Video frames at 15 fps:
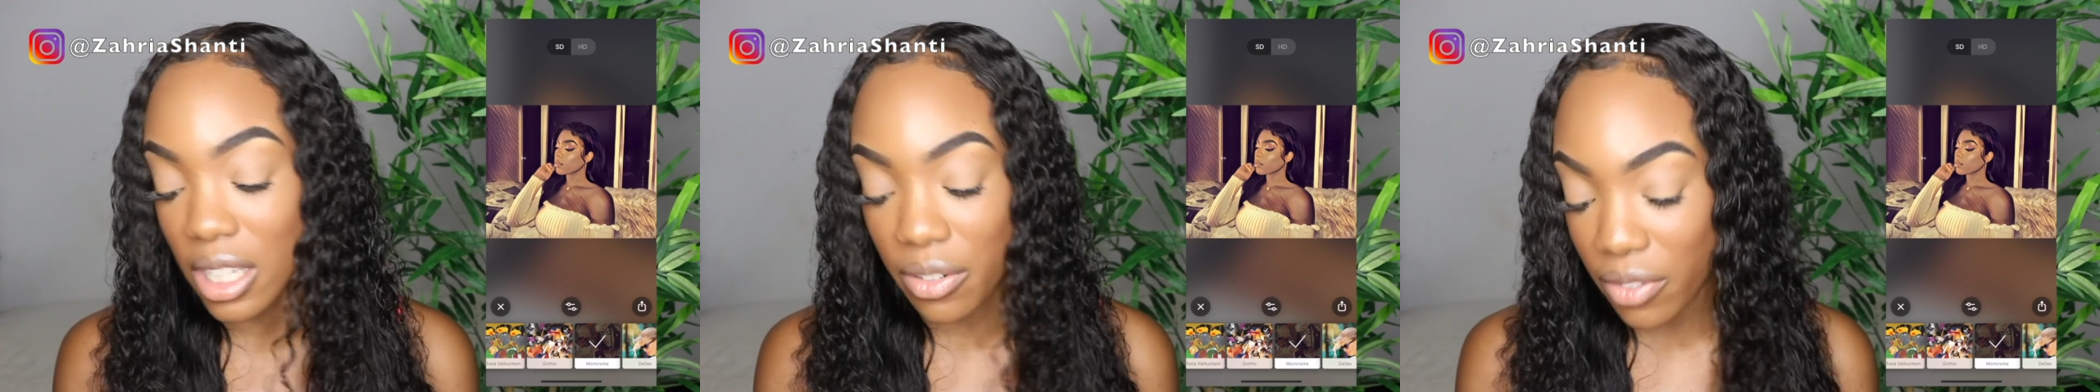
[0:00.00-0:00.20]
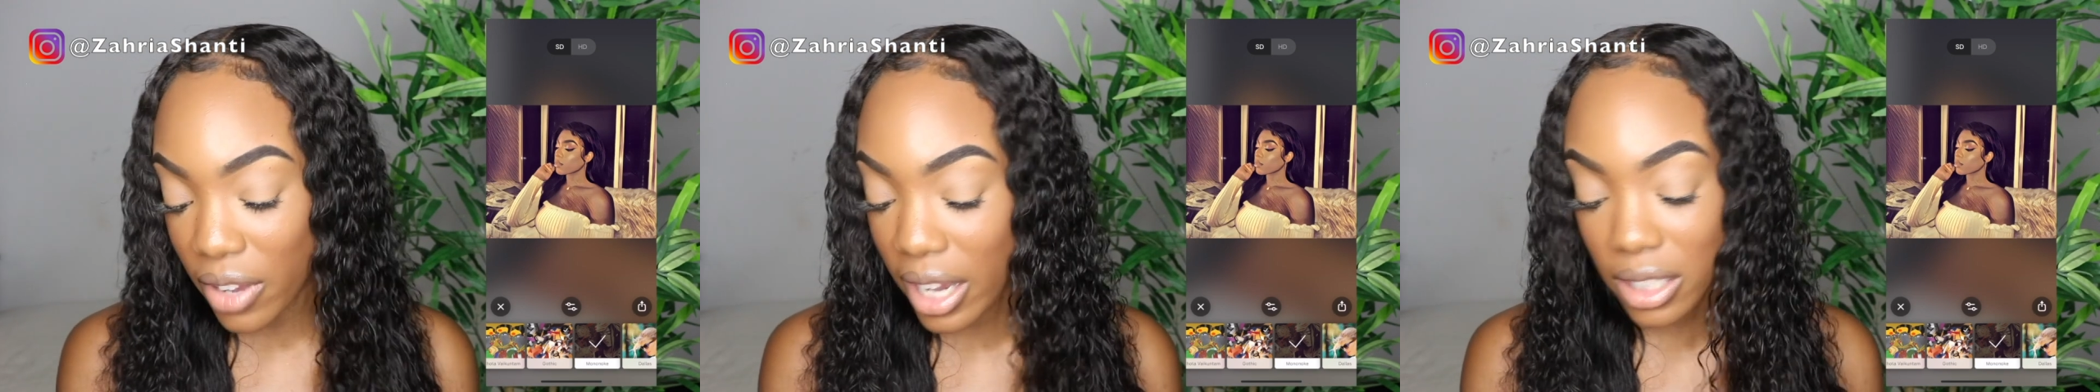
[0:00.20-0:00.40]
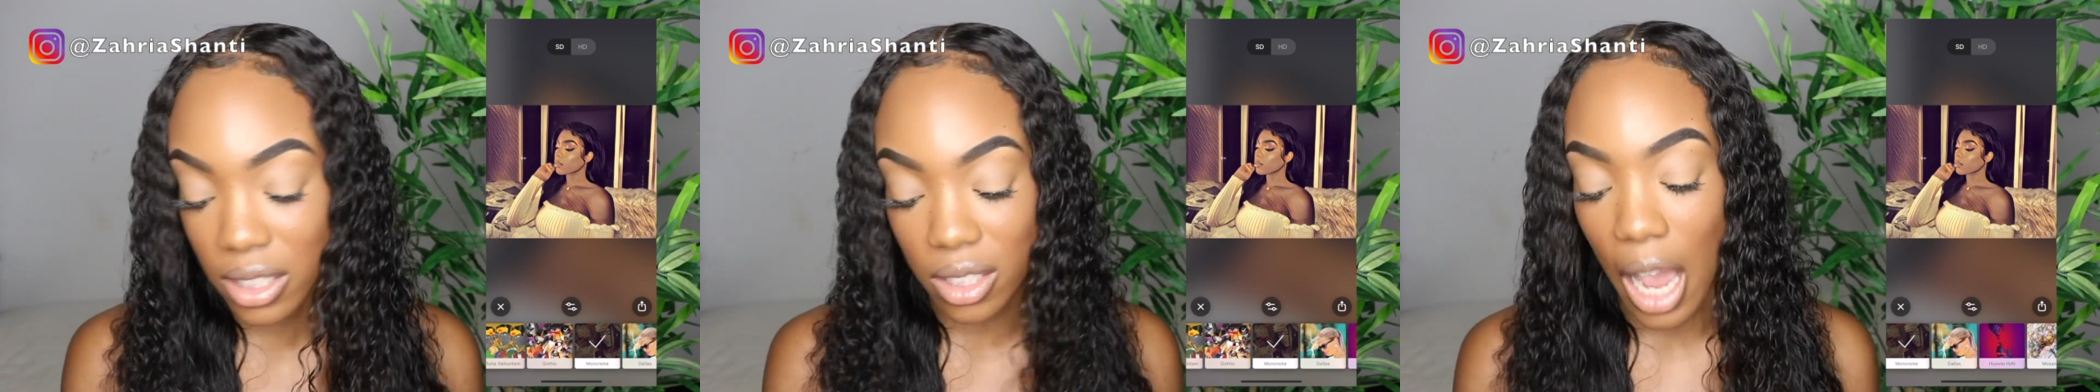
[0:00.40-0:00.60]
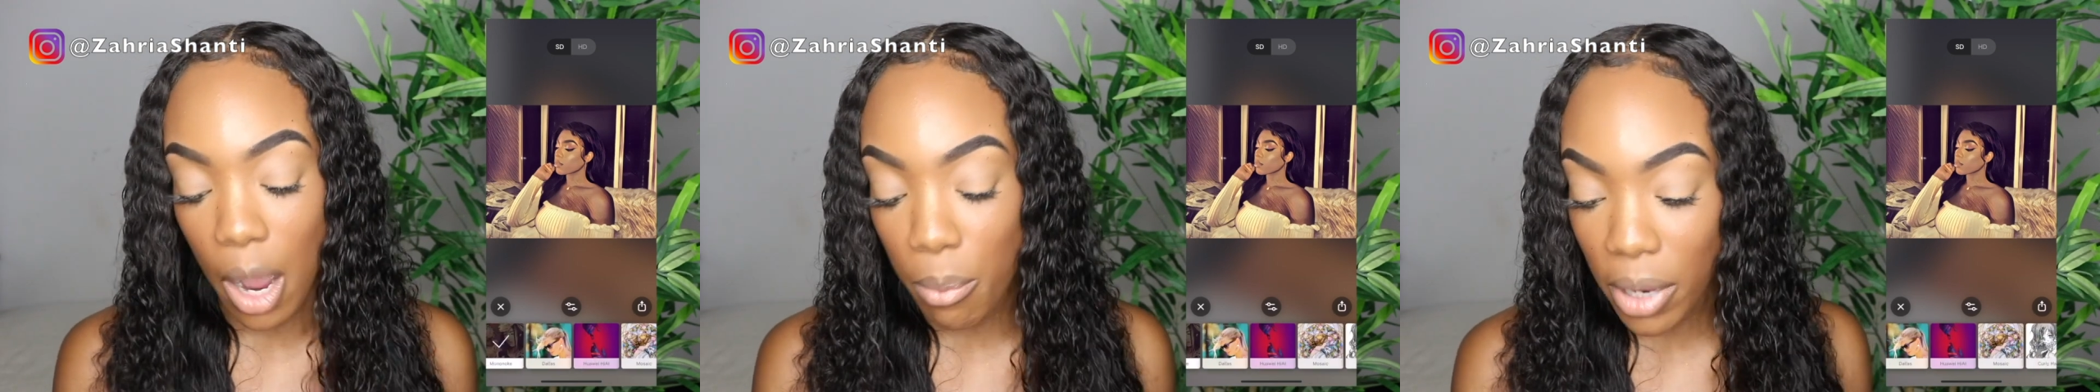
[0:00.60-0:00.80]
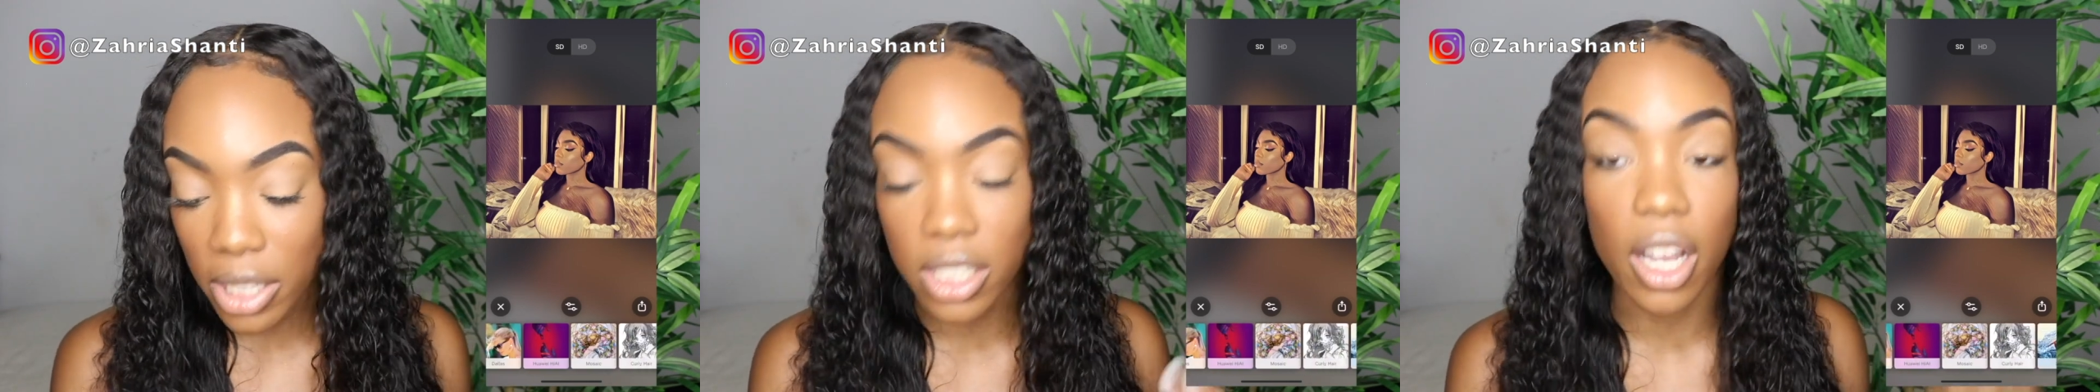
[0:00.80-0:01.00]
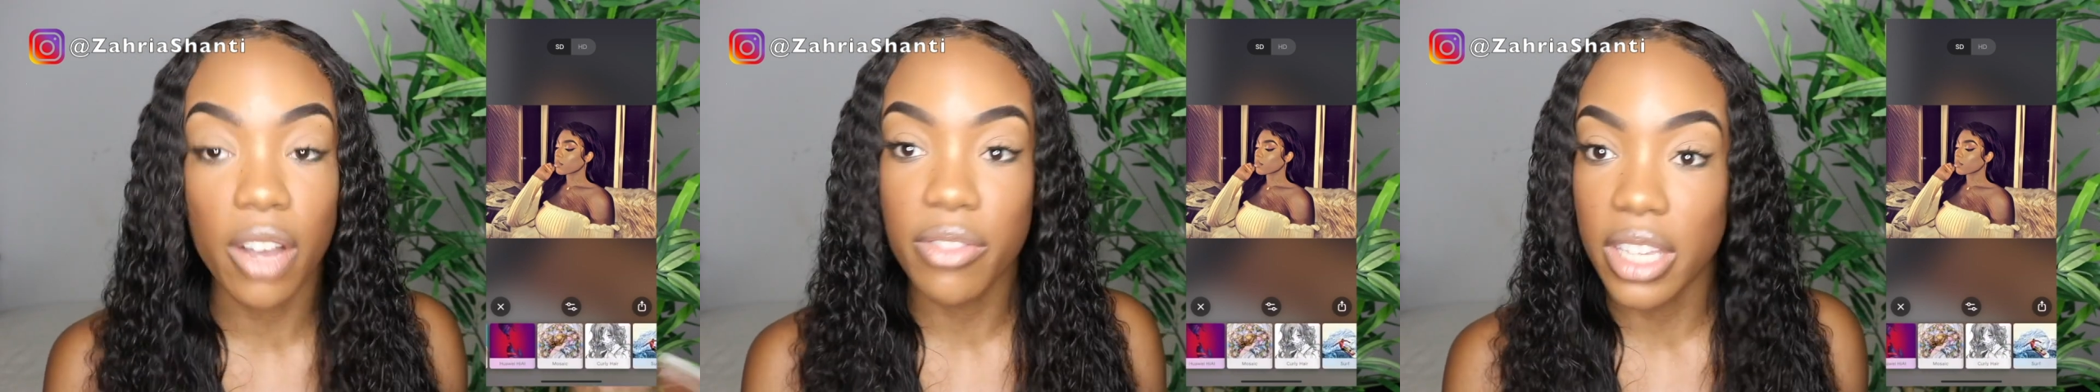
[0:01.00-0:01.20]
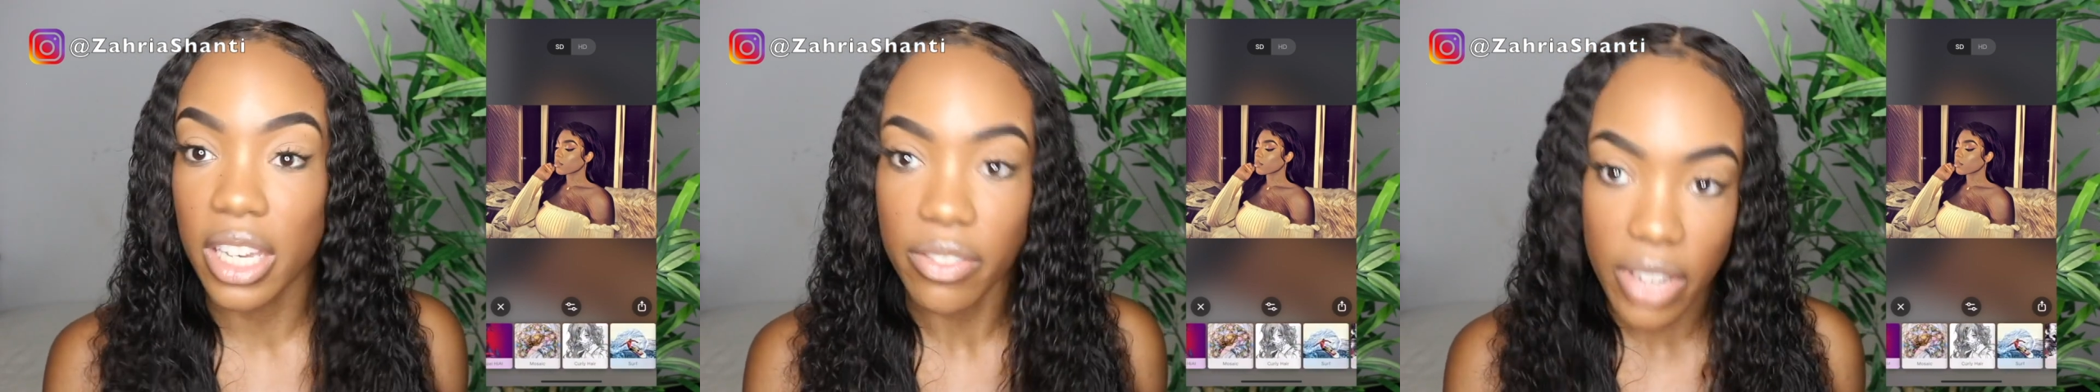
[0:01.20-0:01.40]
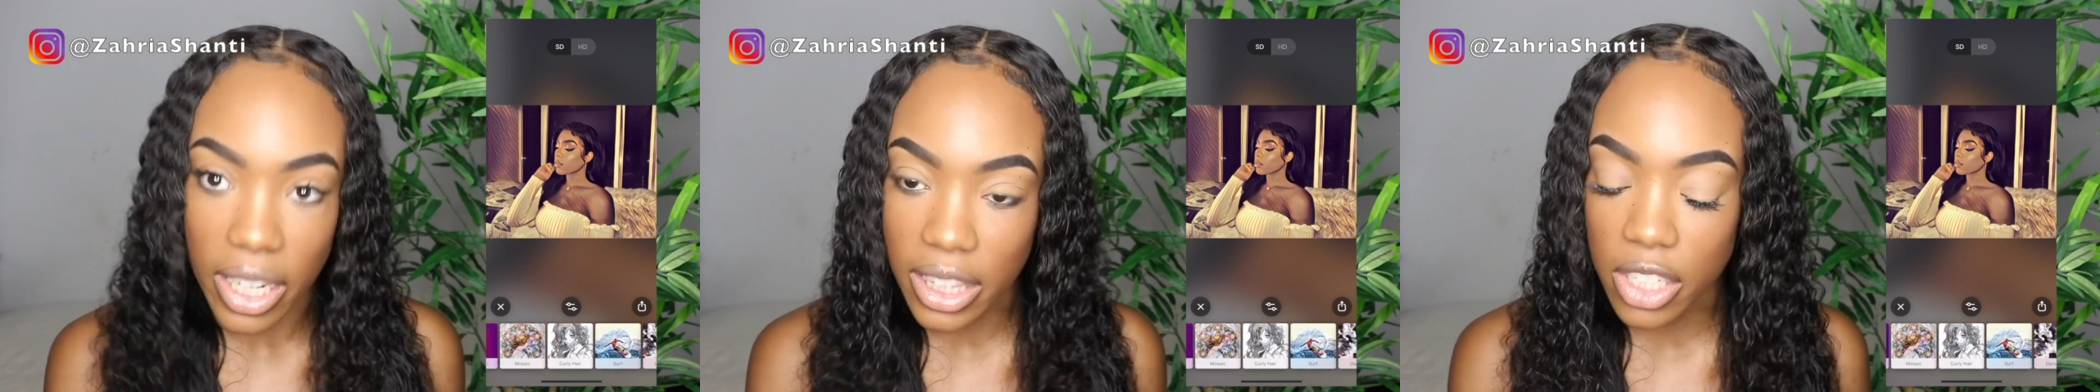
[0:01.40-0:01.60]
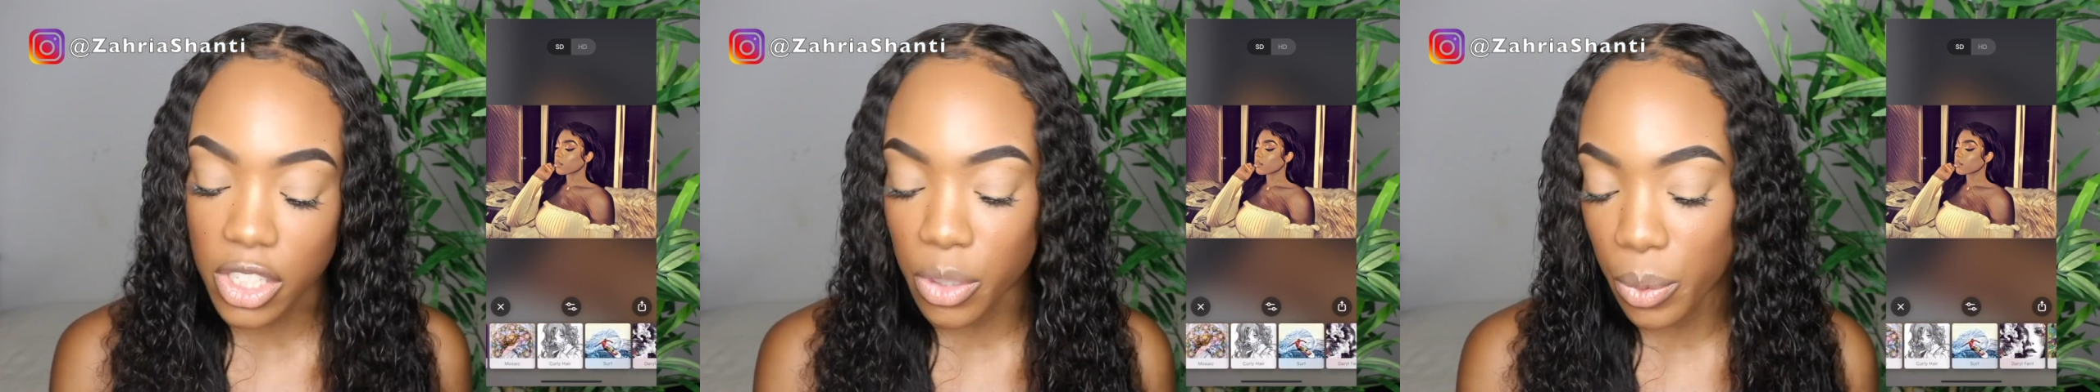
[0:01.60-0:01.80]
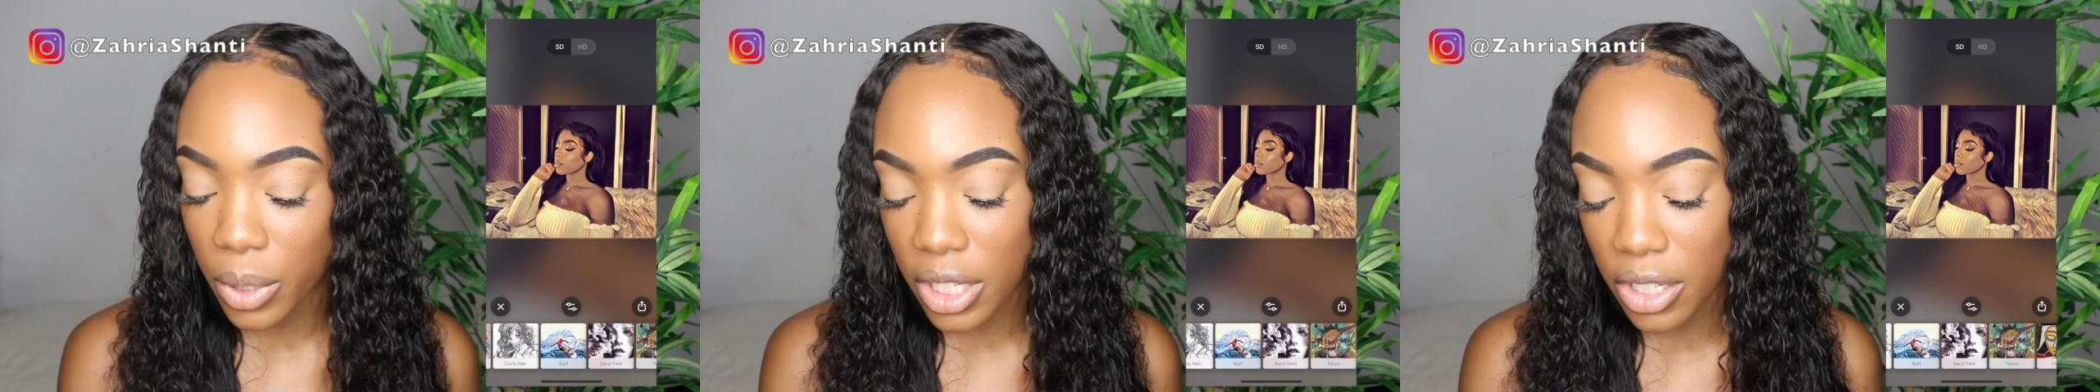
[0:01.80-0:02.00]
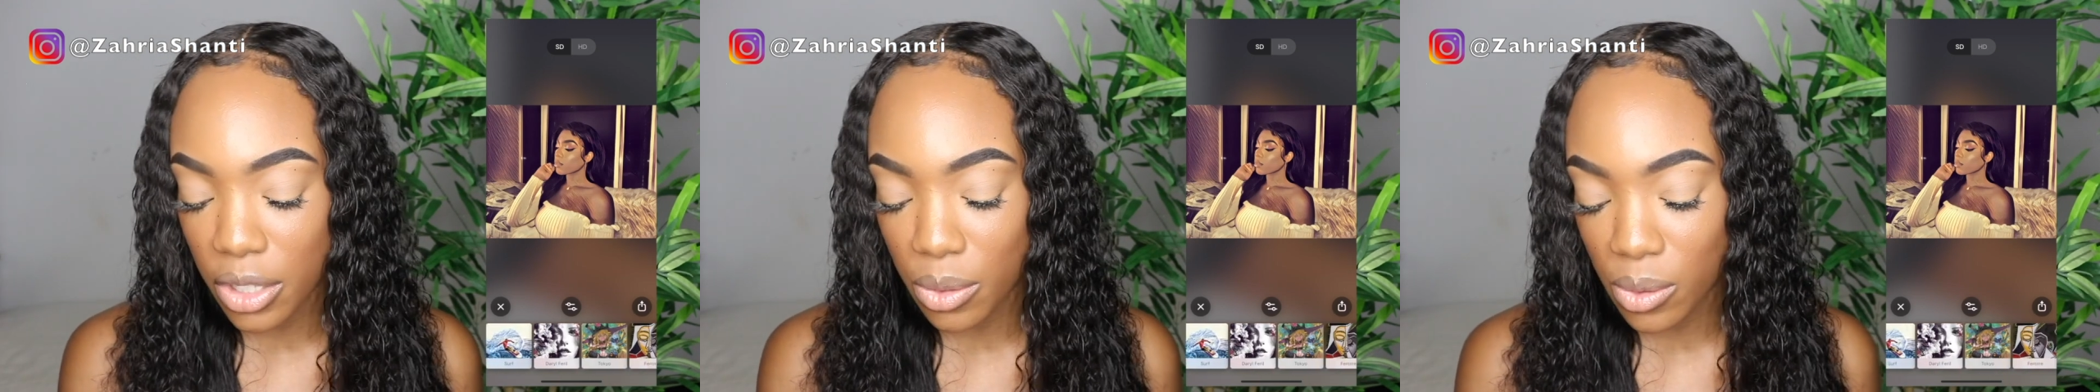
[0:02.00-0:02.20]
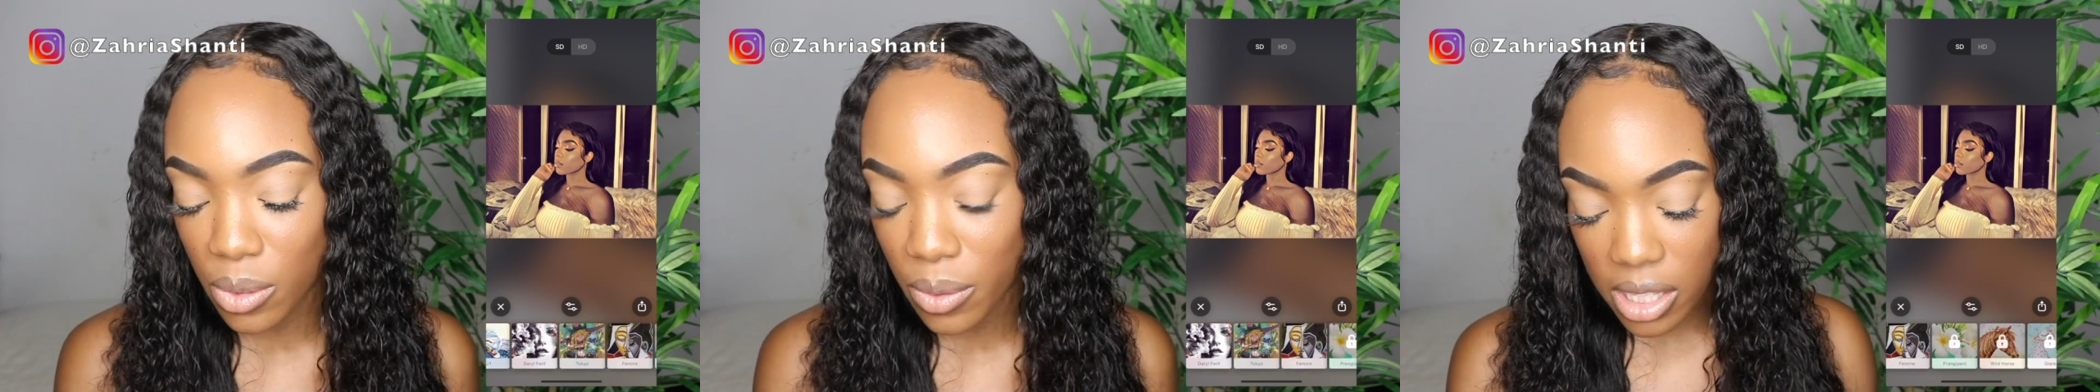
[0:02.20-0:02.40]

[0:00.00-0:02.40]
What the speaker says: effect that you want to use.